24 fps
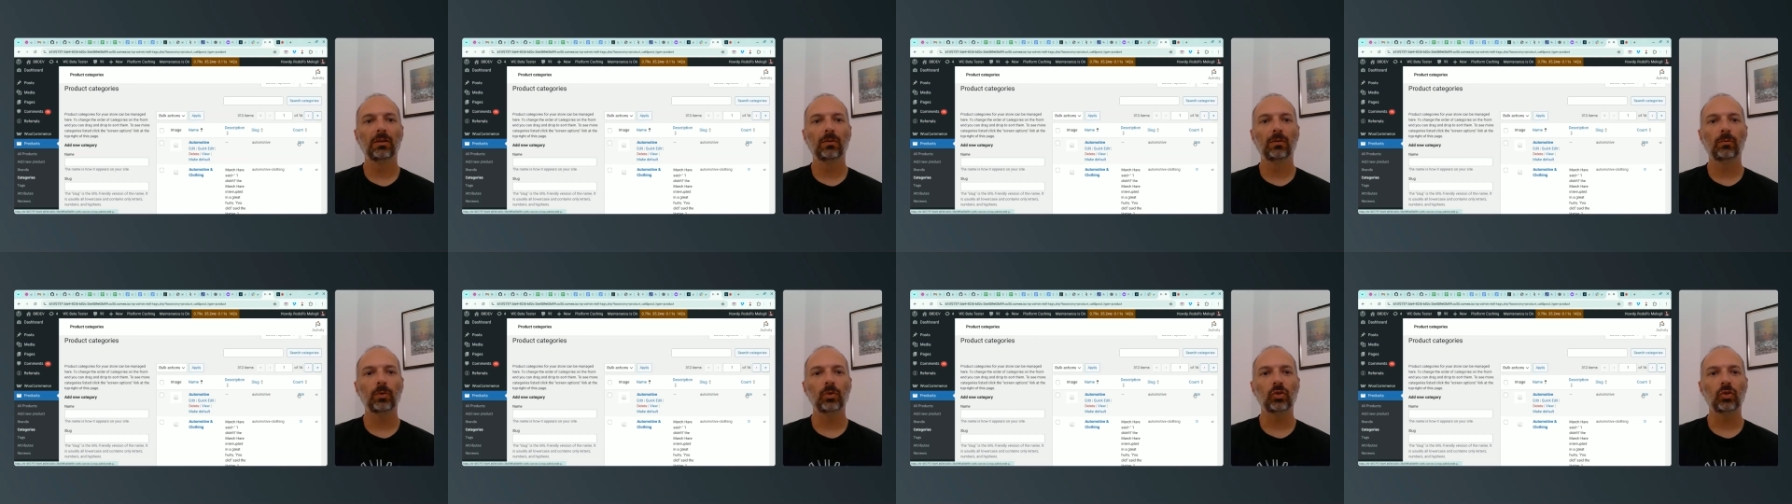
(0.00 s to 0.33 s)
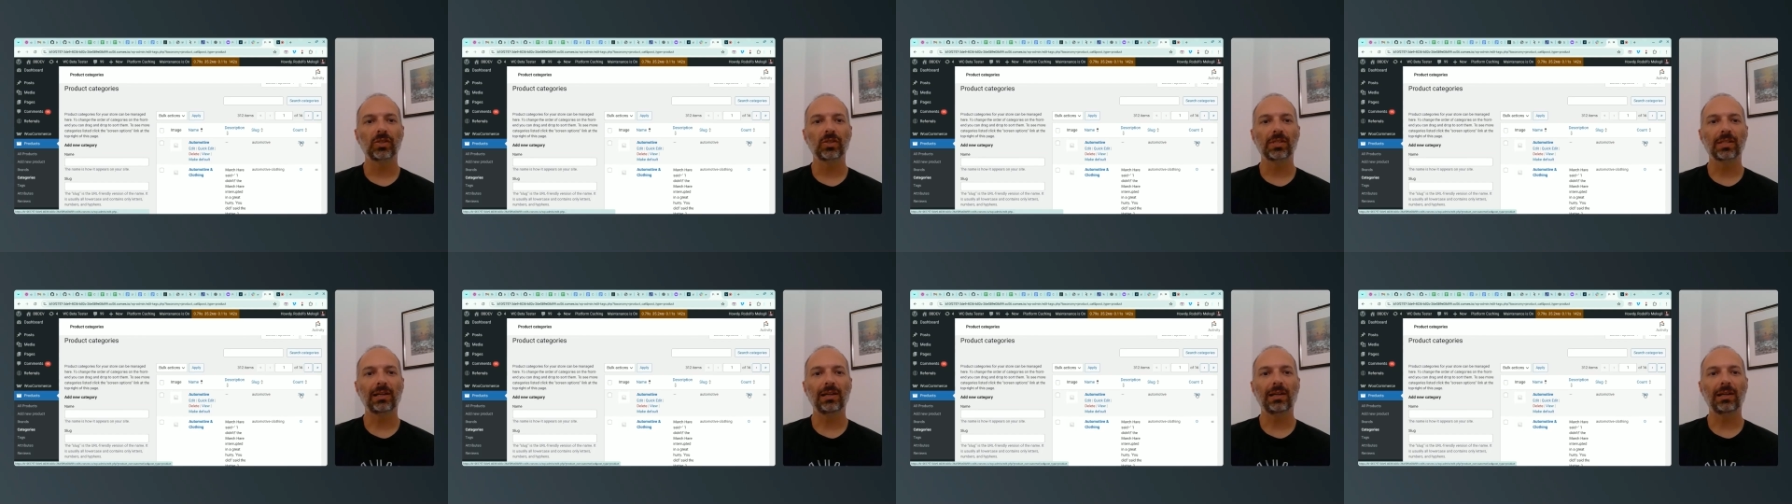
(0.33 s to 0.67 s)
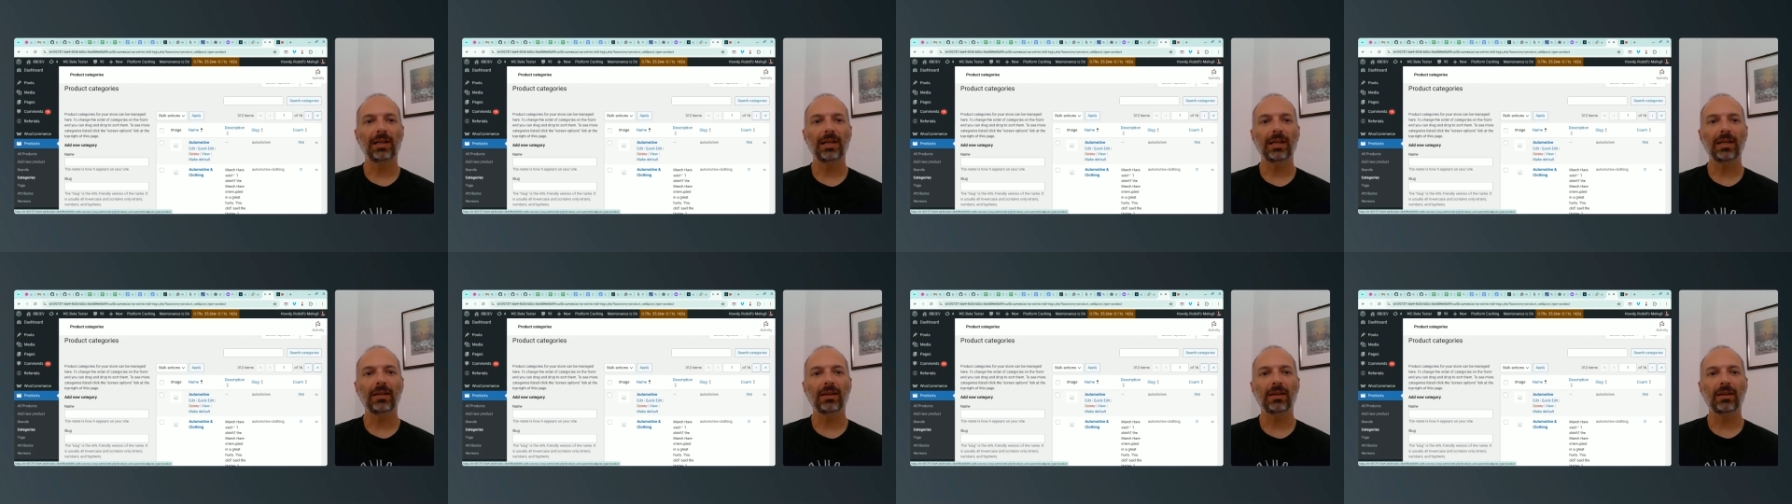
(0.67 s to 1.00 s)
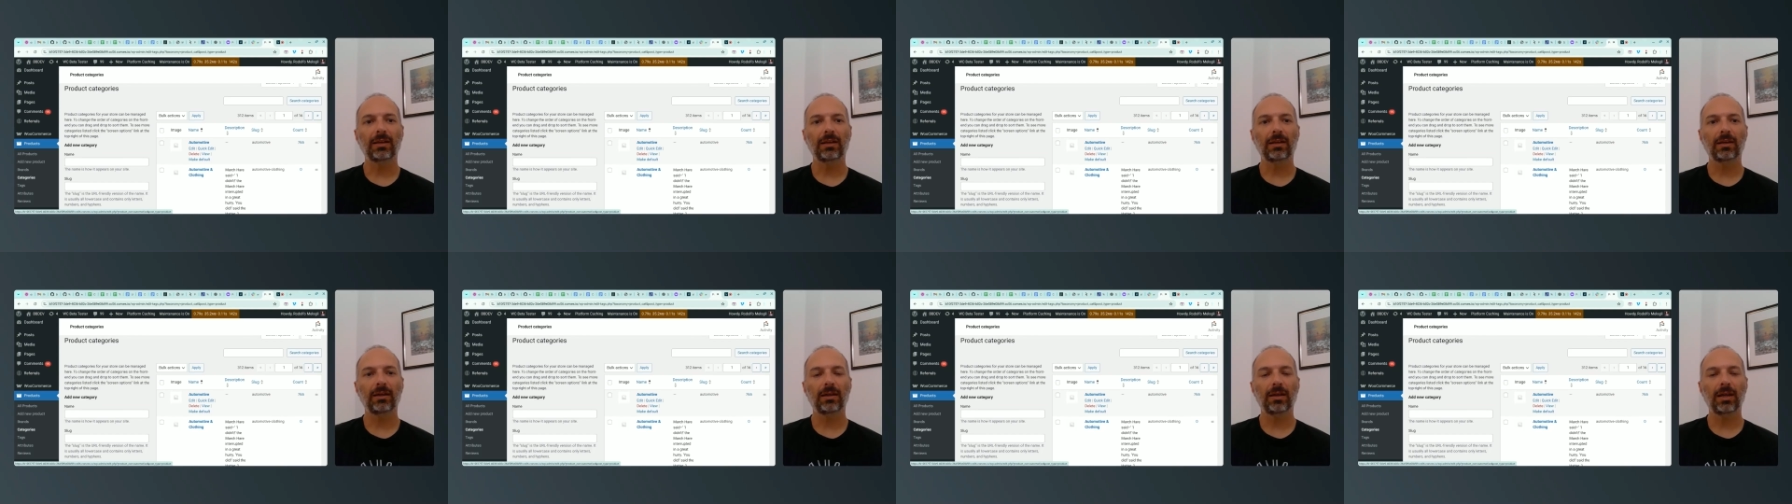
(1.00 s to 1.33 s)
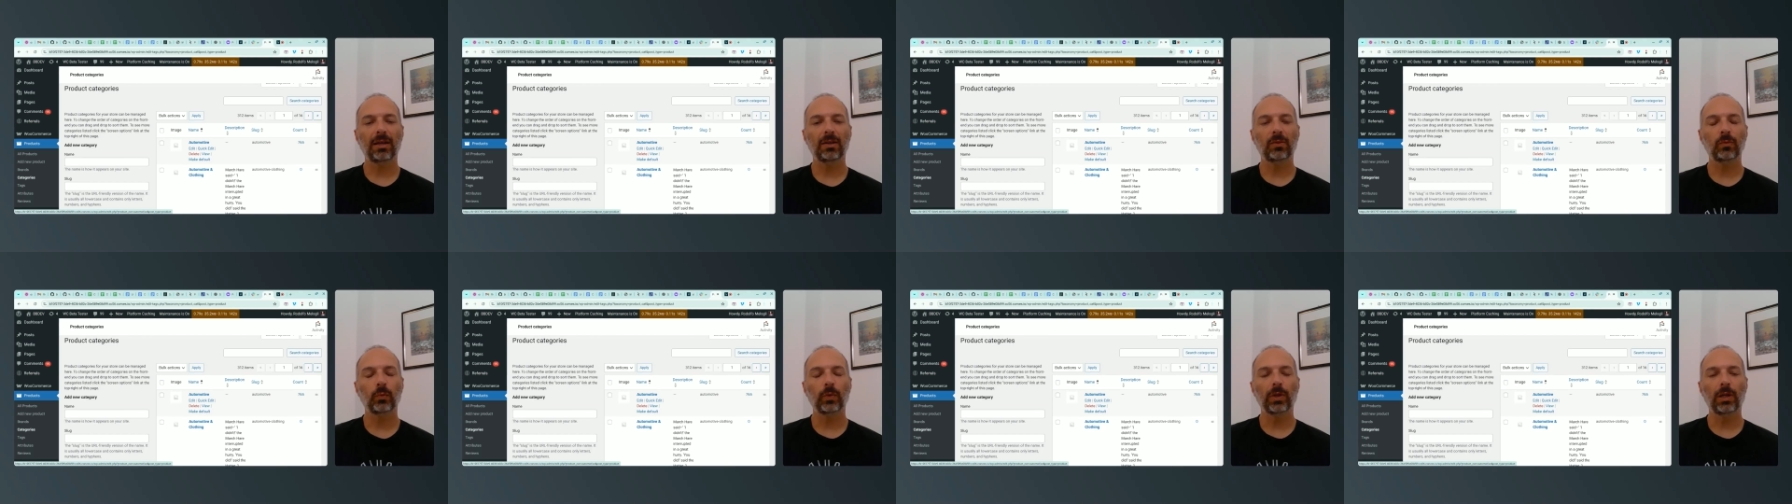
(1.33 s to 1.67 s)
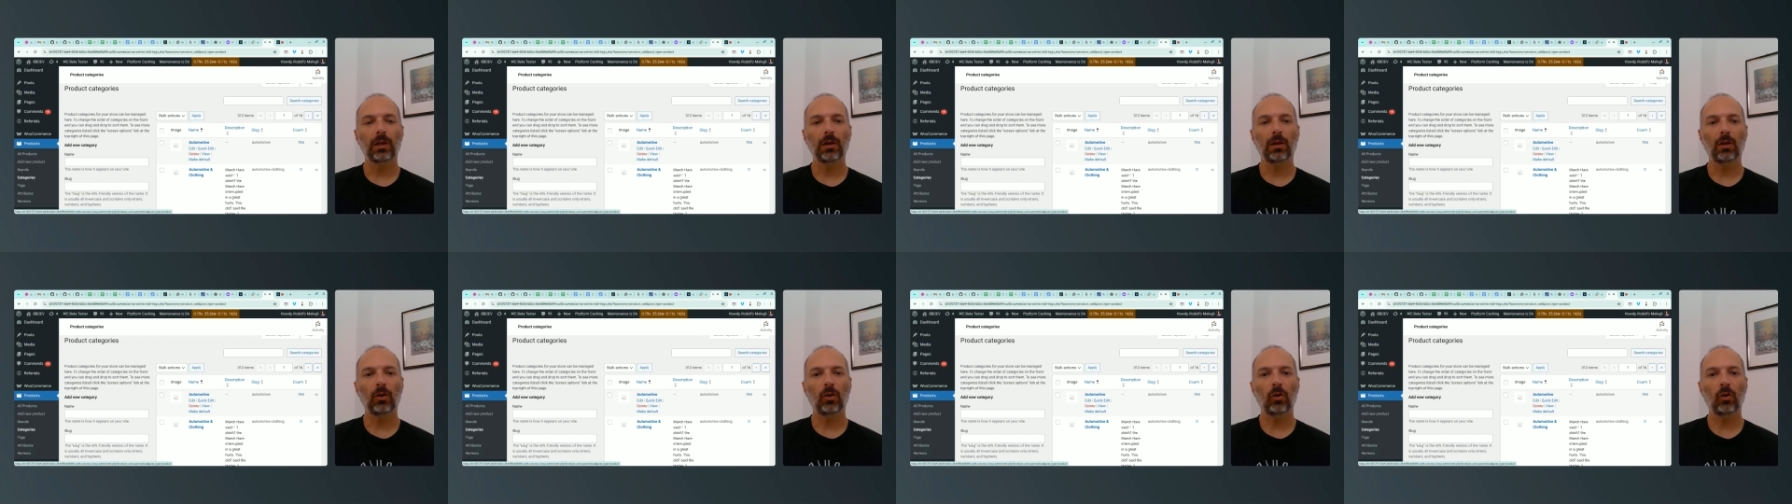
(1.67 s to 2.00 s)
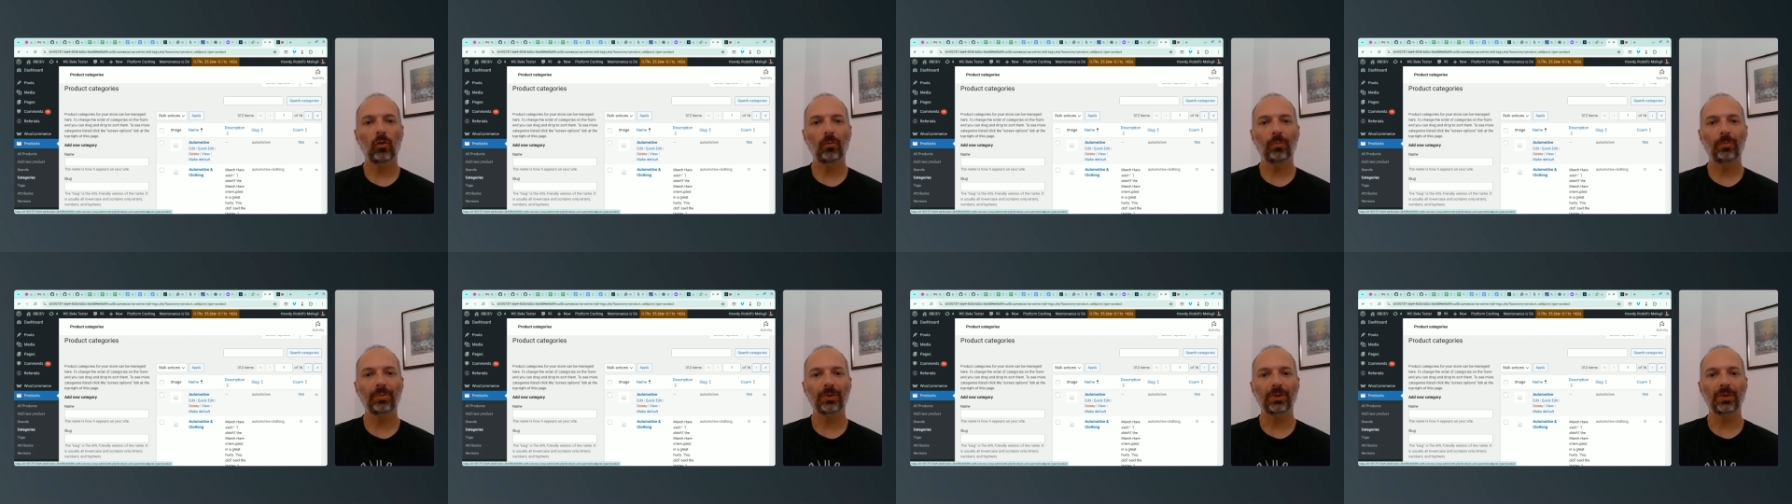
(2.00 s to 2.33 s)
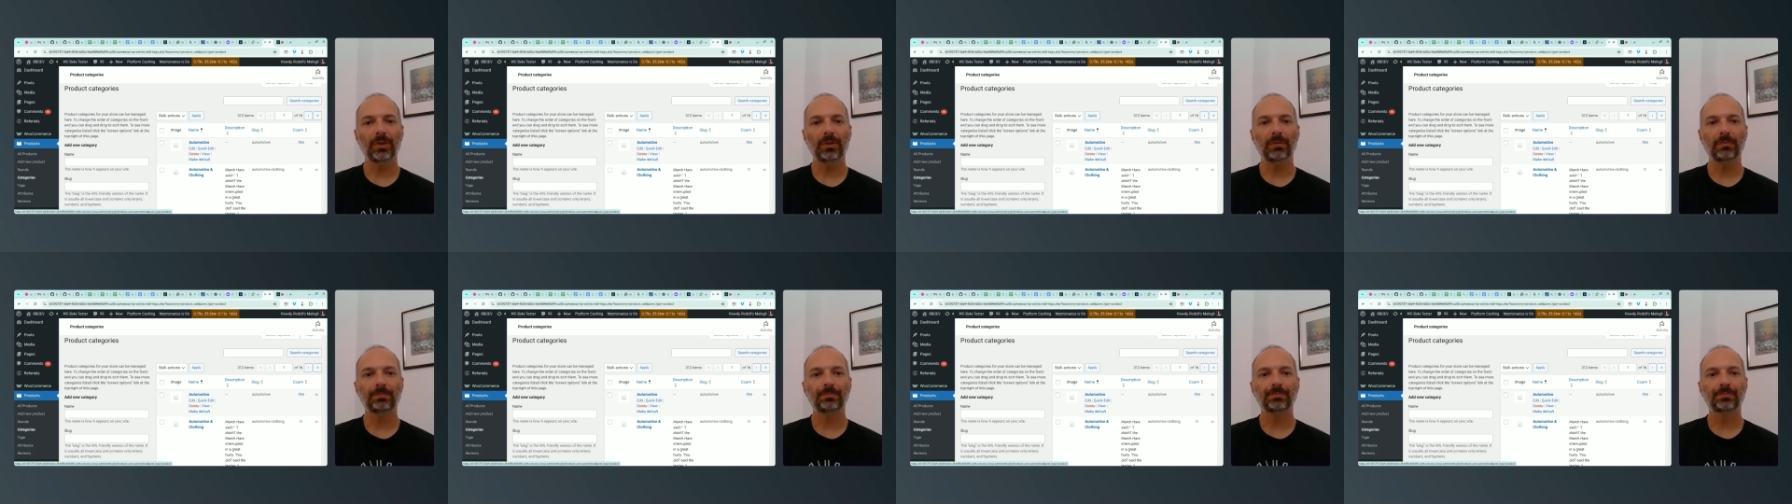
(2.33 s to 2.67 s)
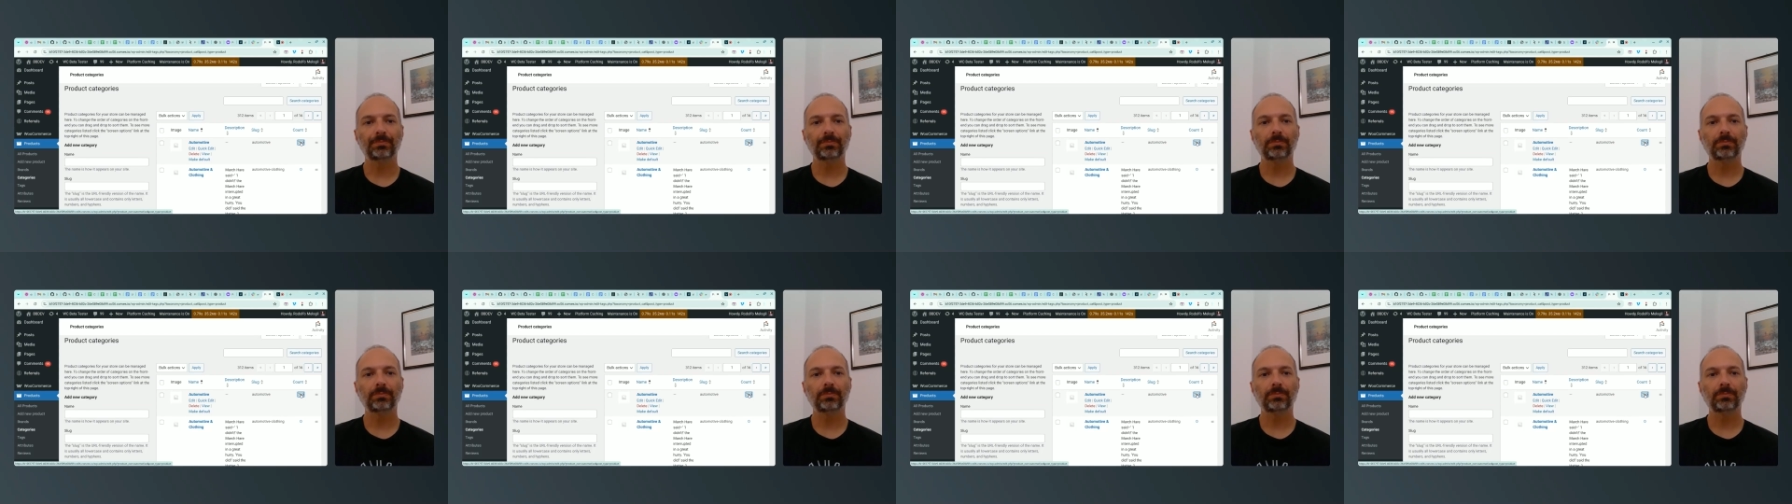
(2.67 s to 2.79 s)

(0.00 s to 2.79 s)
which is a link and will open